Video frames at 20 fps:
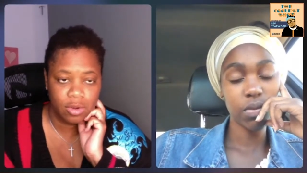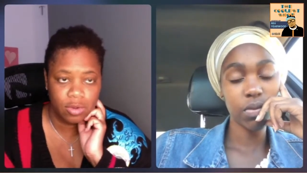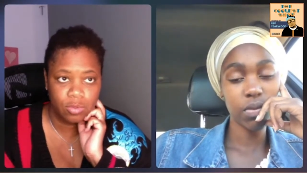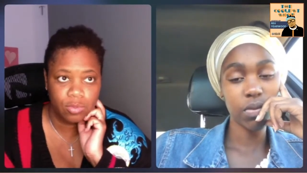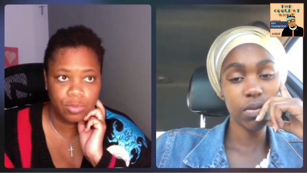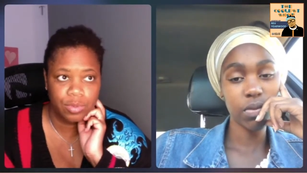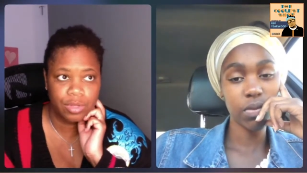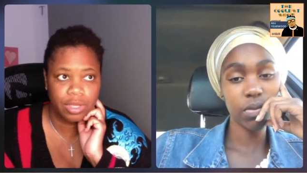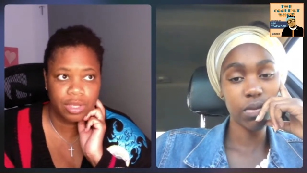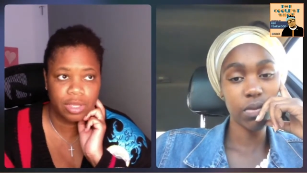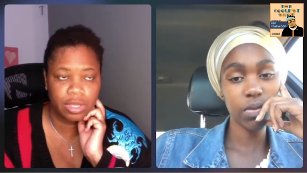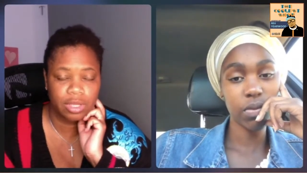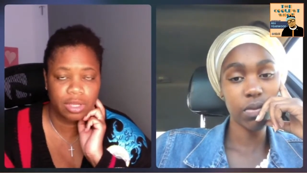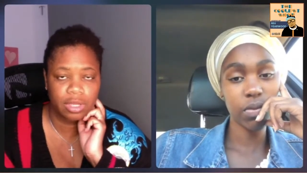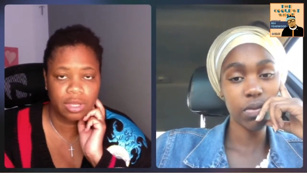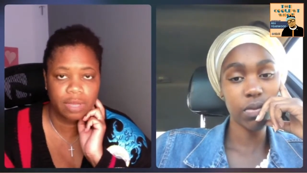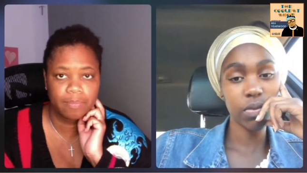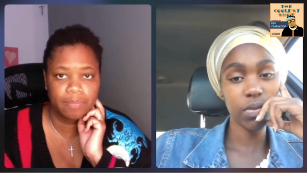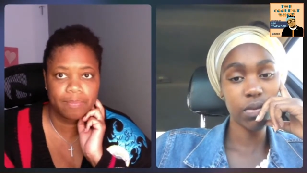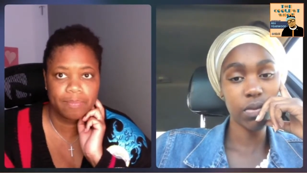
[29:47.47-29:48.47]
Speaker 1: Uh,
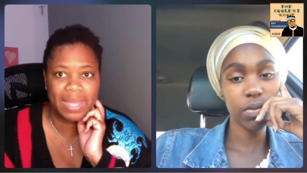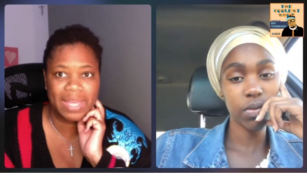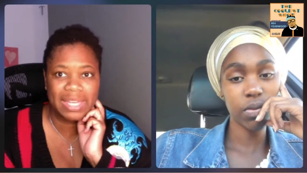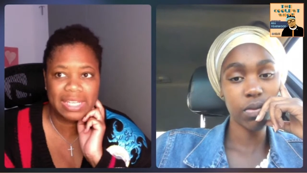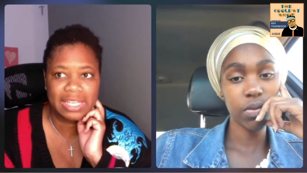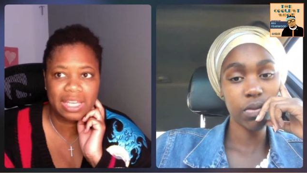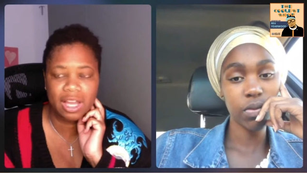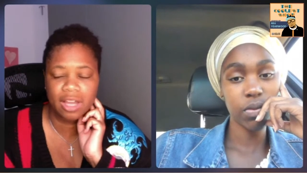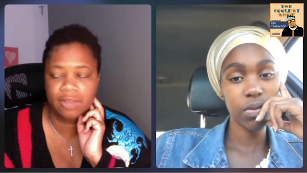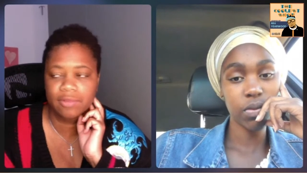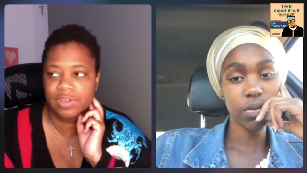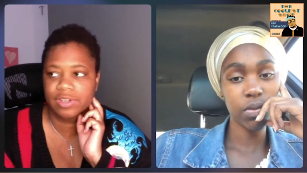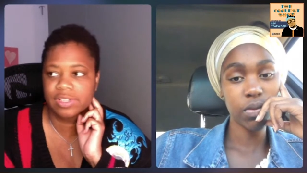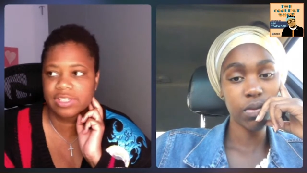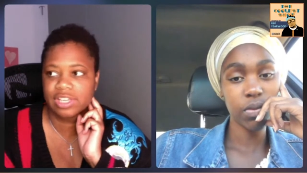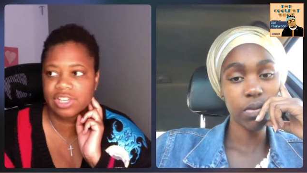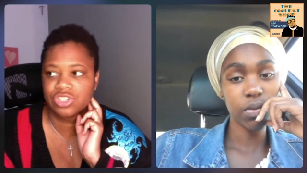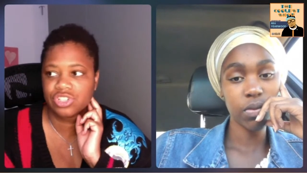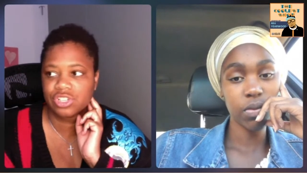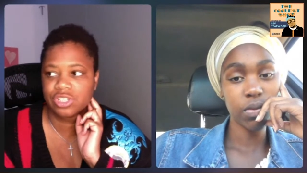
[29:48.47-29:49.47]
uh, uh many
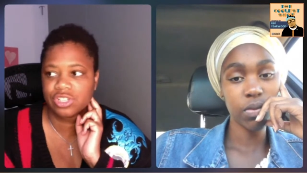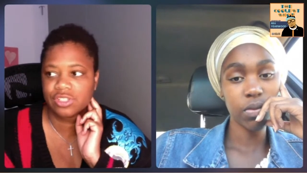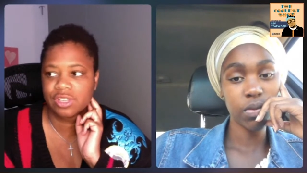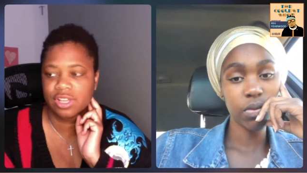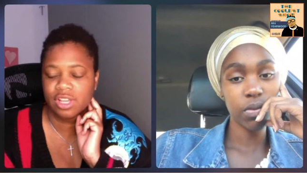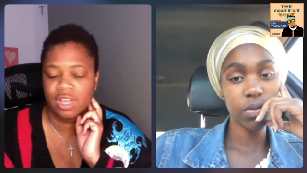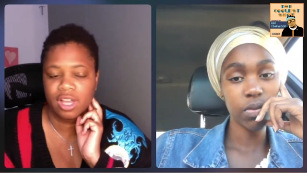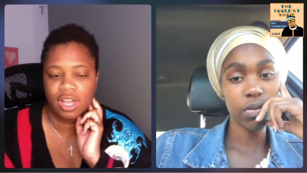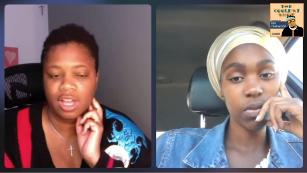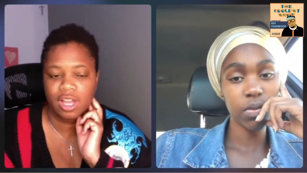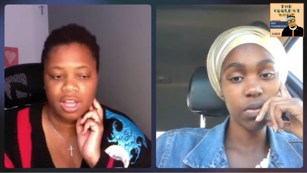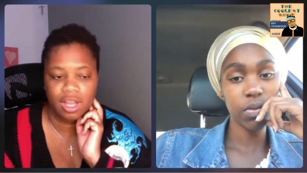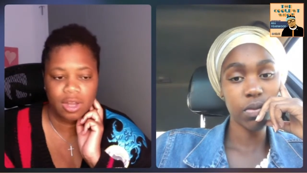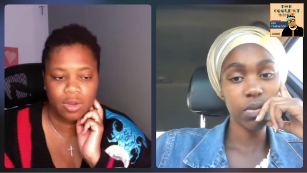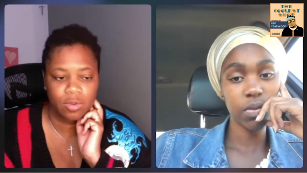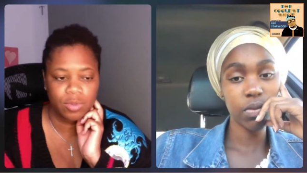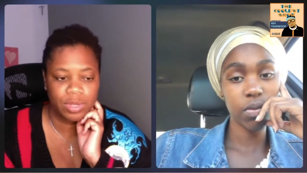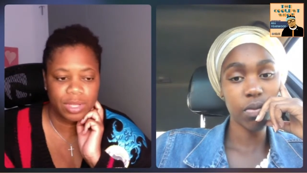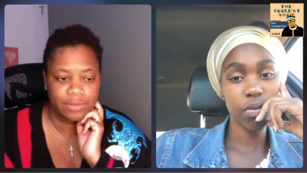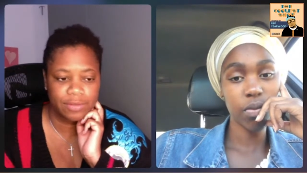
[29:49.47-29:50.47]
conversations
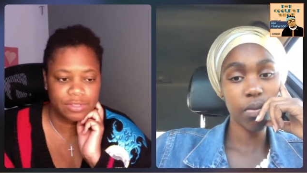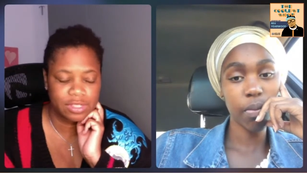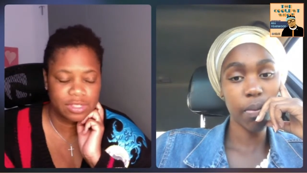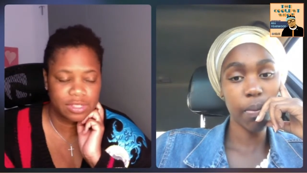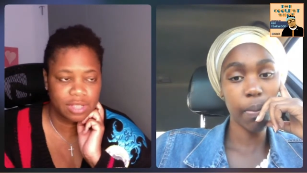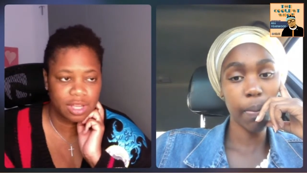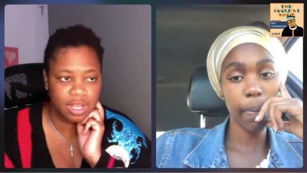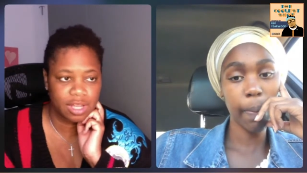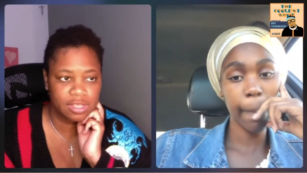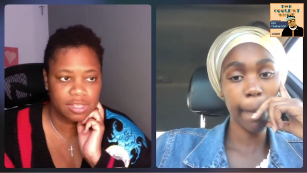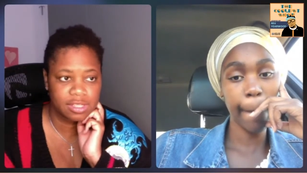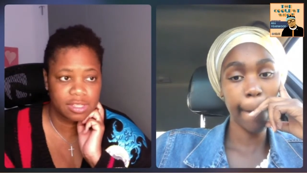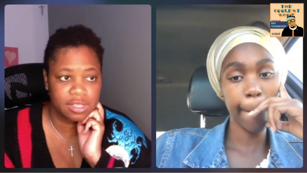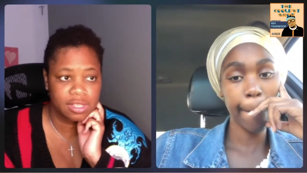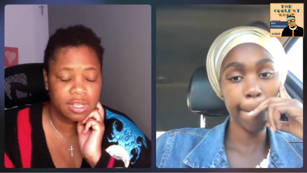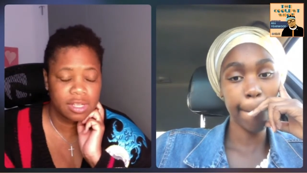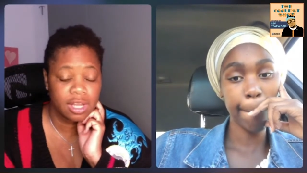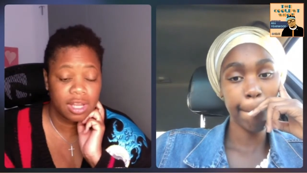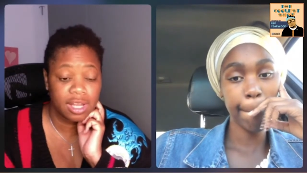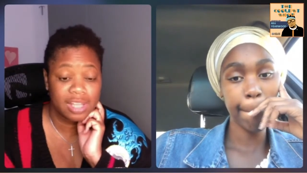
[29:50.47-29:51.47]
uh, we have
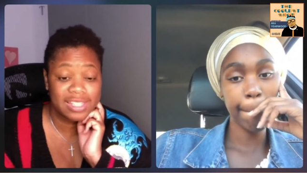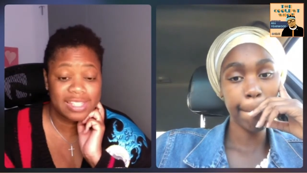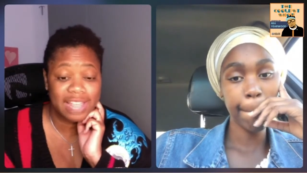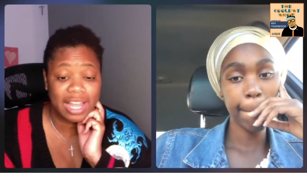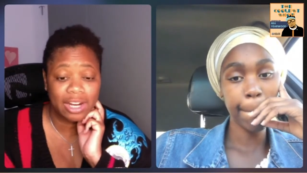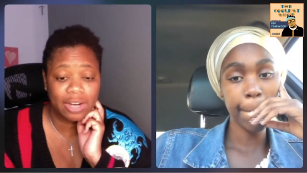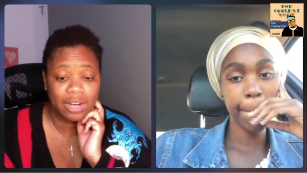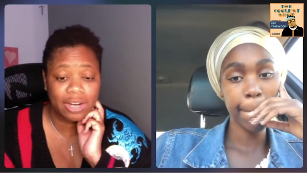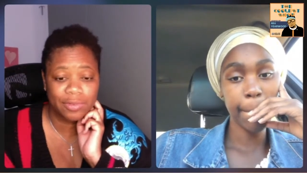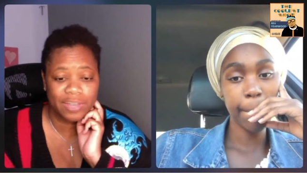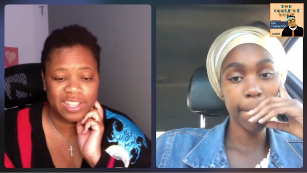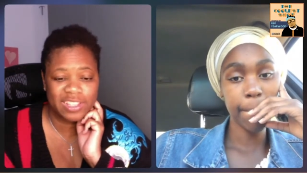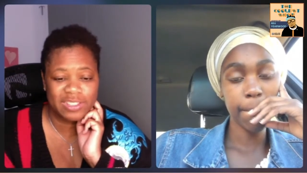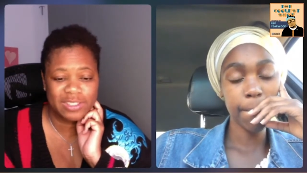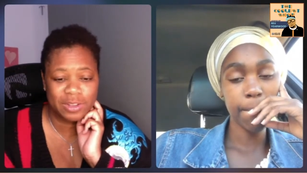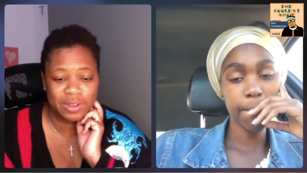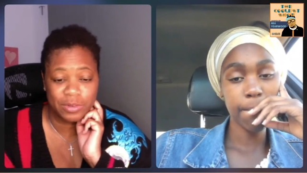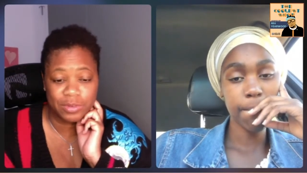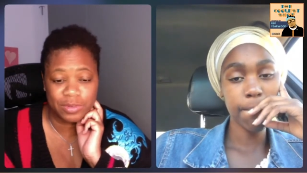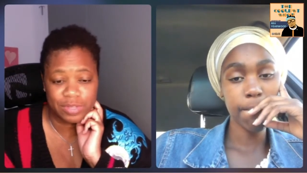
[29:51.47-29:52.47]
discussed uh,
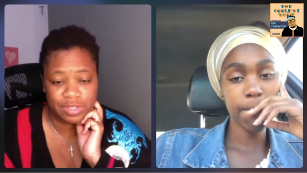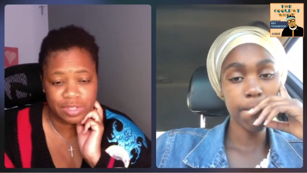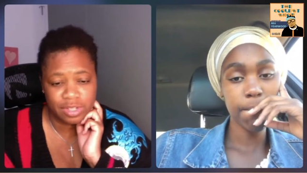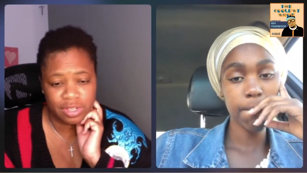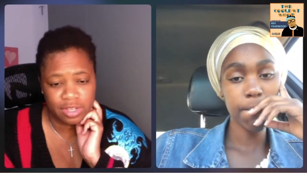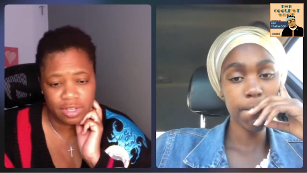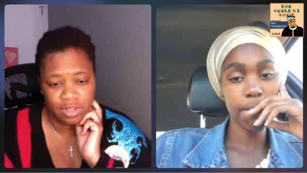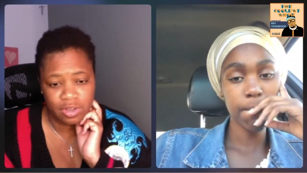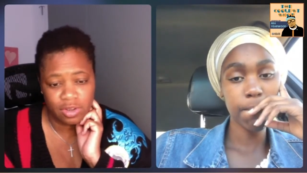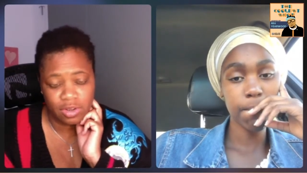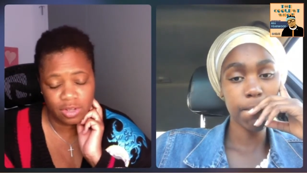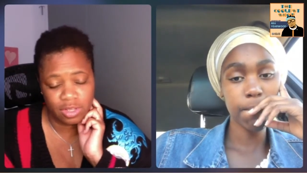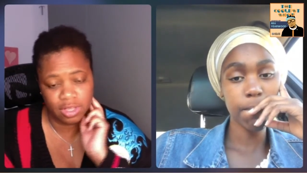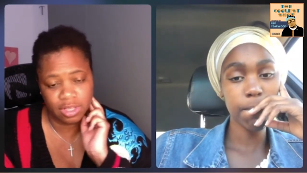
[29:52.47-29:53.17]
sacrifice zones